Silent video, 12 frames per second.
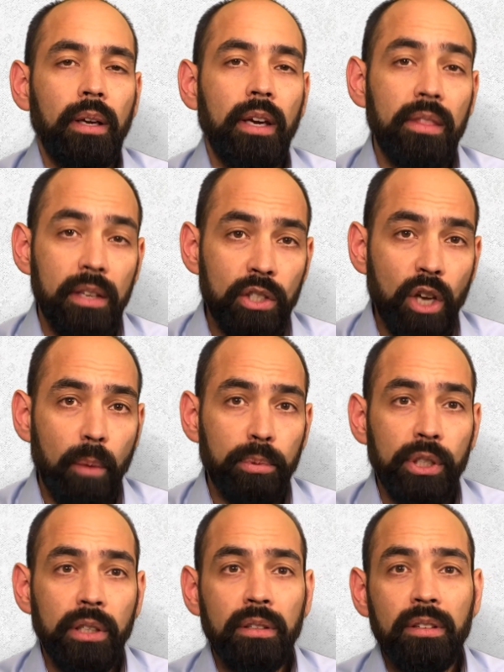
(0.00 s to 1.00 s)
In this
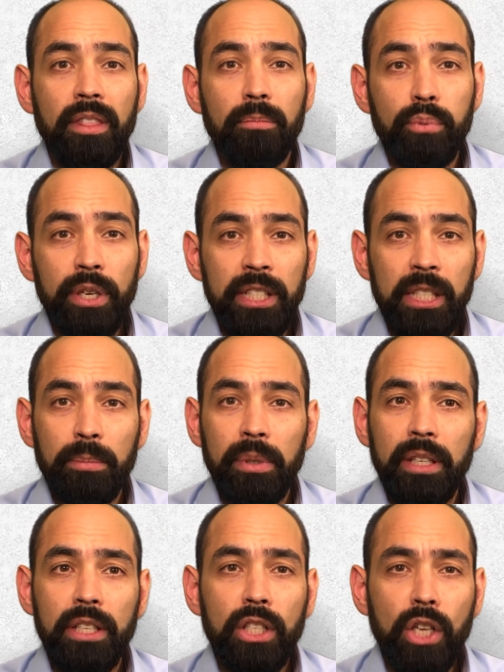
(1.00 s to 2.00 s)
option, the principal
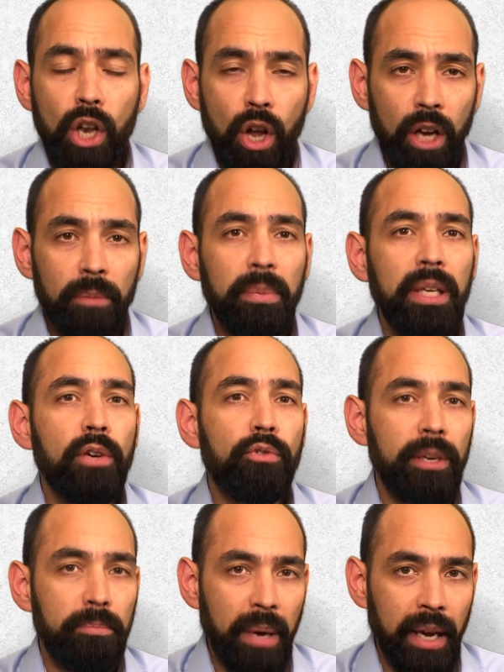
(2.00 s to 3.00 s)
is not being
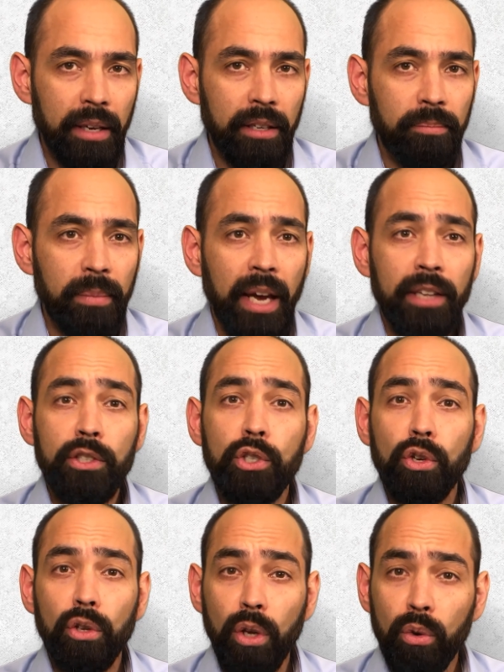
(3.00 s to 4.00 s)
repaid, hence
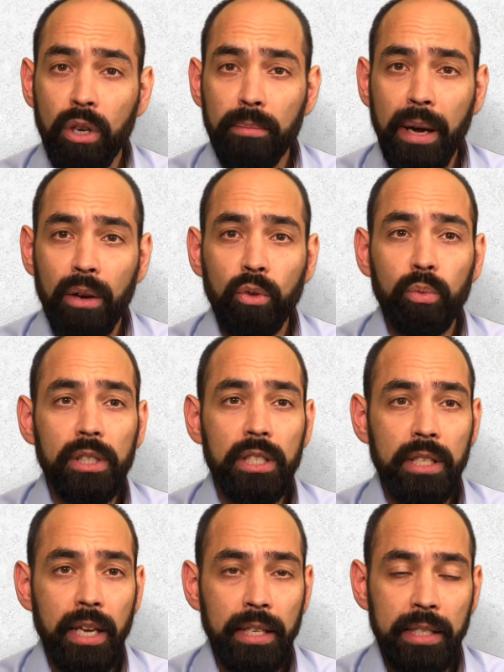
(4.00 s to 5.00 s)
your loan amount will
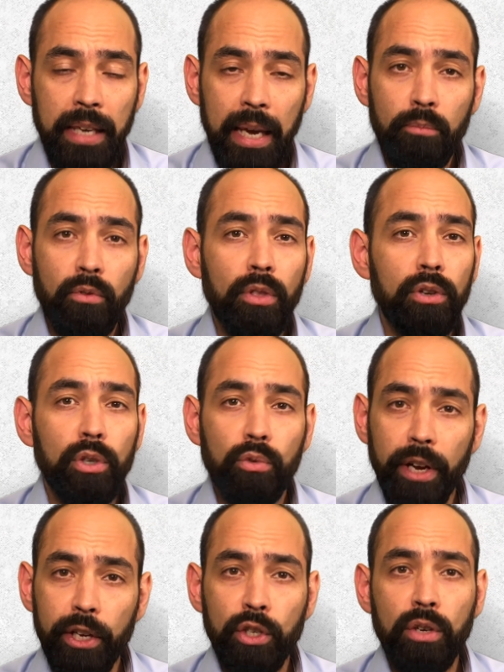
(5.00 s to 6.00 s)
stay same for the
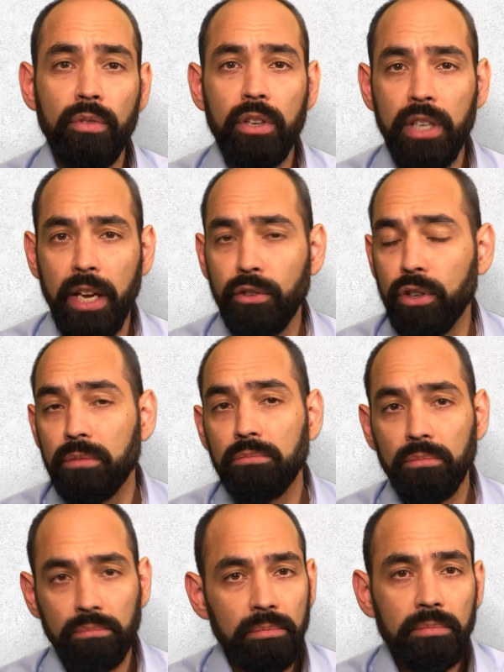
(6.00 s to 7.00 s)
duration of the tenure,
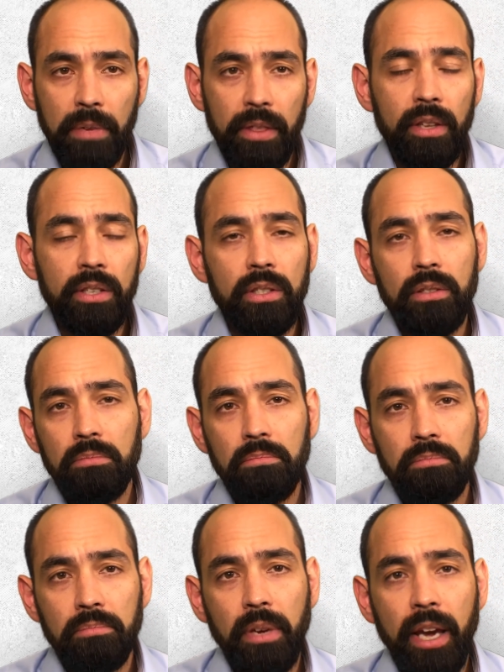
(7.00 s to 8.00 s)
in this
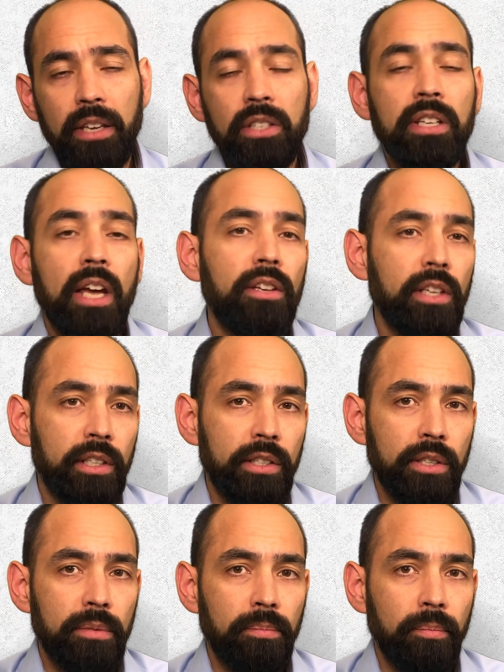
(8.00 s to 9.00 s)
case 10
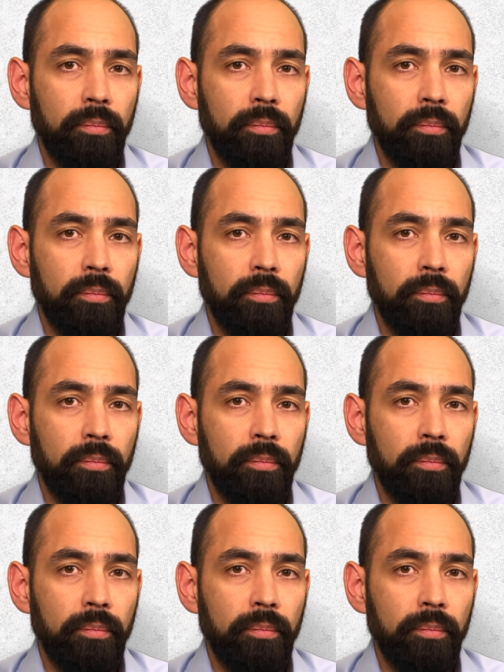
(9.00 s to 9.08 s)
years.